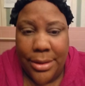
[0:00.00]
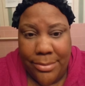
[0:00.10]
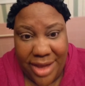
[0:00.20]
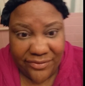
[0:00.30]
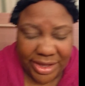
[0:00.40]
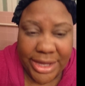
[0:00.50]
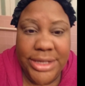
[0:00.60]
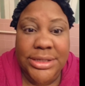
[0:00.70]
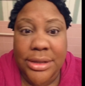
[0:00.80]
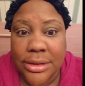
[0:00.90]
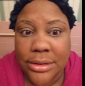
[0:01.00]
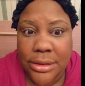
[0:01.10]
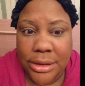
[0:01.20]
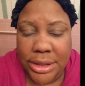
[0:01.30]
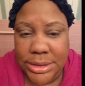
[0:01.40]
my face
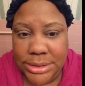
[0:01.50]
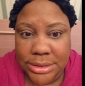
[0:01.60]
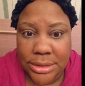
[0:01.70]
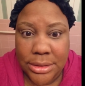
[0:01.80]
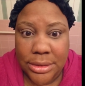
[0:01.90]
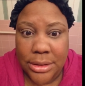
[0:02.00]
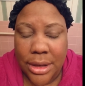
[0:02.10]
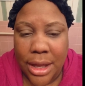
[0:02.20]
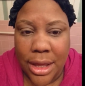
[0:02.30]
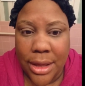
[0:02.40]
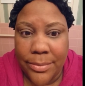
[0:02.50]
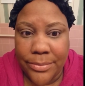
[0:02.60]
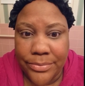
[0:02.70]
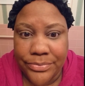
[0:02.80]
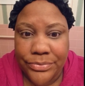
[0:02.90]
is, I
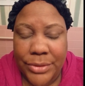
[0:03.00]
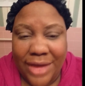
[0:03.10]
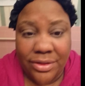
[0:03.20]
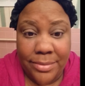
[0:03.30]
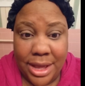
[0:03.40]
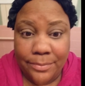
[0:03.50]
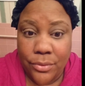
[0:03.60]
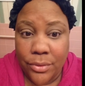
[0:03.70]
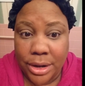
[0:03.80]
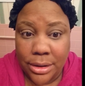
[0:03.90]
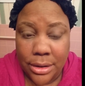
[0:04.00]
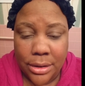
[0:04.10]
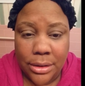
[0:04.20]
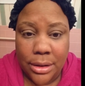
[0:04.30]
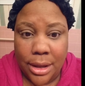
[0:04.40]
have the makeup on.
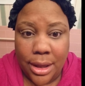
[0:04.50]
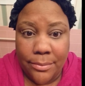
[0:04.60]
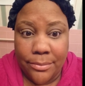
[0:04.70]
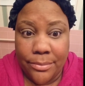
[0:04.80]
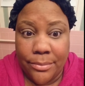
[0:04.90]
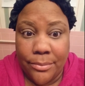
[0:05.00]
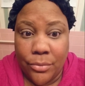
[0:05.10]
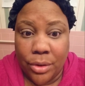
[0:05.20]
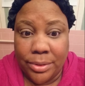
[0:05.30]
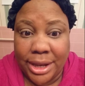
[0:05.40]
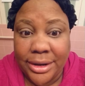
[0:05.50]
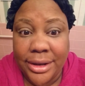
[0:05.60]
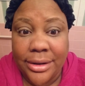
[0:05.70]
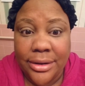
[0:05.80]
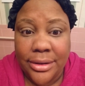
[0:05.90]
I'm more
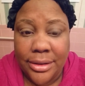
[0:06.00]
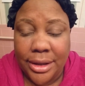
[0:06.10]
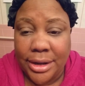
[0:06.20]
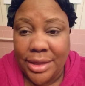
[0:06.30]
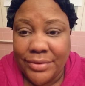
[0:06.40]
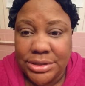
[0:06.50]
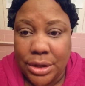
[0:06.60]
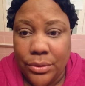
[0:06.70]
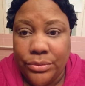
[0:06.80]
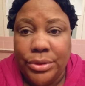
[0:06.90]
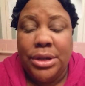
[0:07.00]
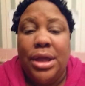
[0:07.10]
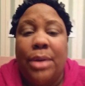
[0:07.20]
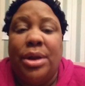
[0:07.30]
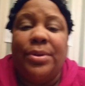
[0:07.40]
blended, an even tone.
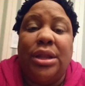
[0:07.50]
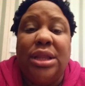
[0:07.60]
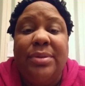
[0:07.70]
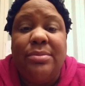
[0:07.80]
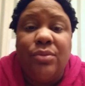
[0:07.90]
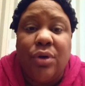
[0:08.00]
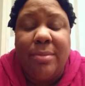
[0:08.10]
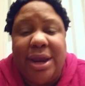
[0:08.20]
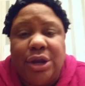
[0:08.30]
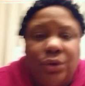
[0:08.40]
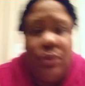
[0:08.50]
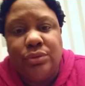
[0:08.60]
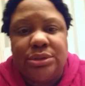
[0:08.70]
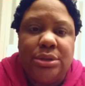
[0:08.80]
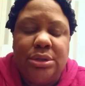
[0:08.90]
I'm going to put a little bit more on my
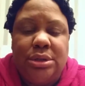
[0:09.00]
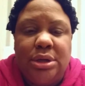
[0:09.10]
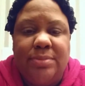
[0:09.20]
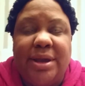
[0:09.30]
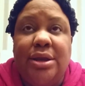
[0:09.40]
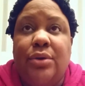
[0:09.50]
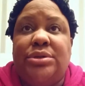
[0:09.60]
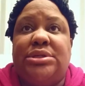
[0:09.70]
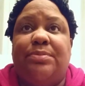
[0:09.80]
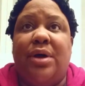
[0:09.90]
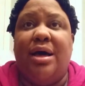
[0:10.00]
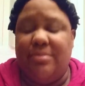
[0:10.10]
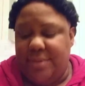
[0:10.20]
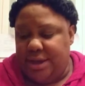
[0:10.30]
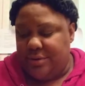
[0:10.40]
nose. Because my nose is a
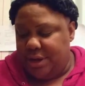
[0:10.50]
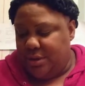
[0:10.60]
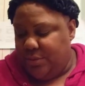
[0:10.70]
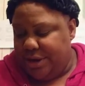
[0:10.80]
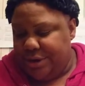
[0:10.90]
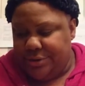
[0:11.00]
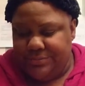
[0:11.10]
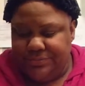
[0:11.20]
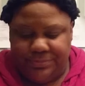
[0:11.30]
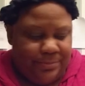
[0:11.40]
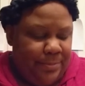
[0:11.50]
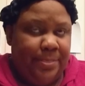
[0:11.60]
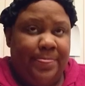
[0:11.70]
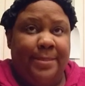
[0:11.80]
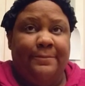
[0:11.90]
problem area where
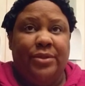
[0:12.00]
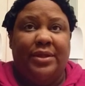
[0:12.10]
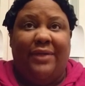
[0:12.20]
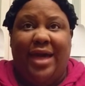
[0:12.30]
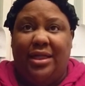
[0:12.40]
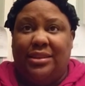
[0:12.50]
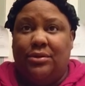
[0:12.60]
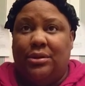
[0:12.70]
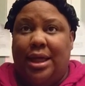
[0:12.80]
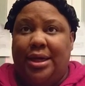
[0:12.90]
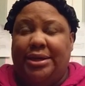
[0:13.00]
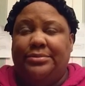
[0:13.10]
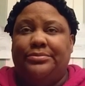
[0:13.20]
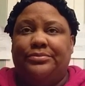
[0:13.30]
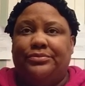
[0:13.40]
I have that little
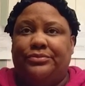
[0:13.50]
line.